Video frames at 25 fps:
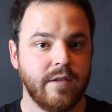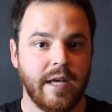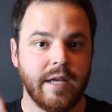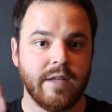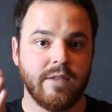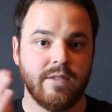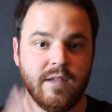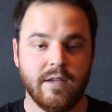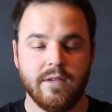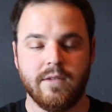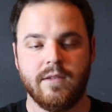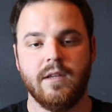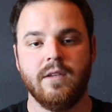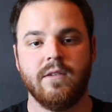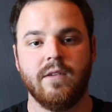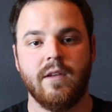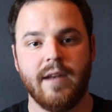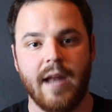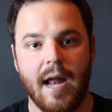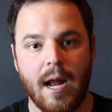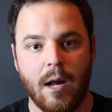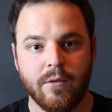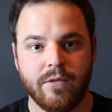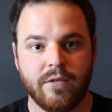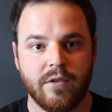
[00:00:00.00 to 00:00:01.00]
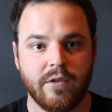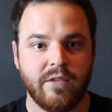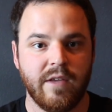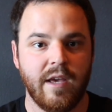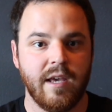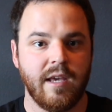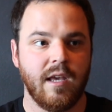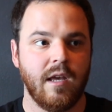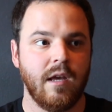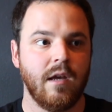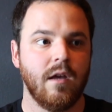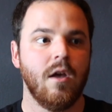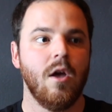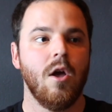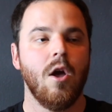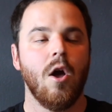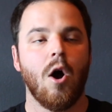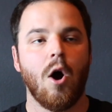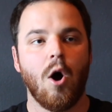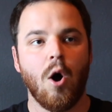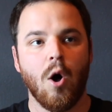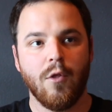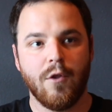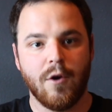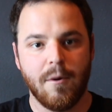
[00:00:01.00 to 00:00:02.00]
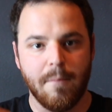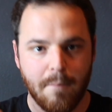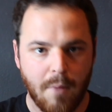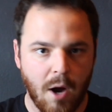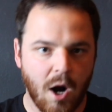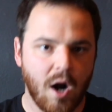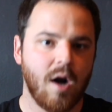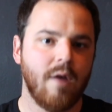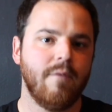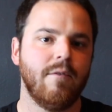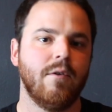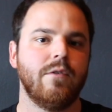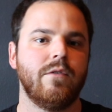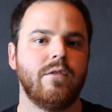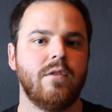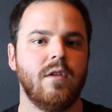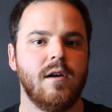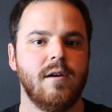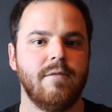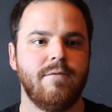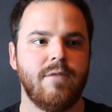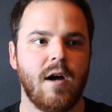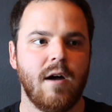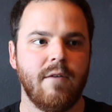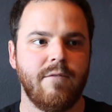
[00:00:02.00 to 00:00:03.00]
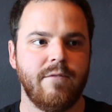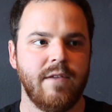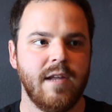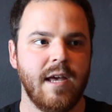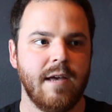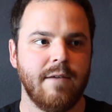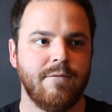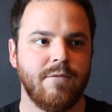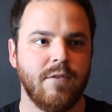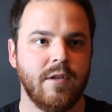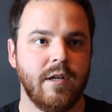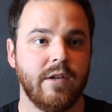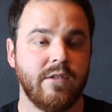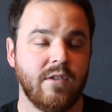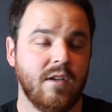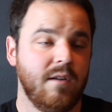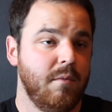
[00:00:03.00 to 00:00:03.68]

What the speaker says: Like Disney's announced they're taking all their Marvel stuff off Netflix,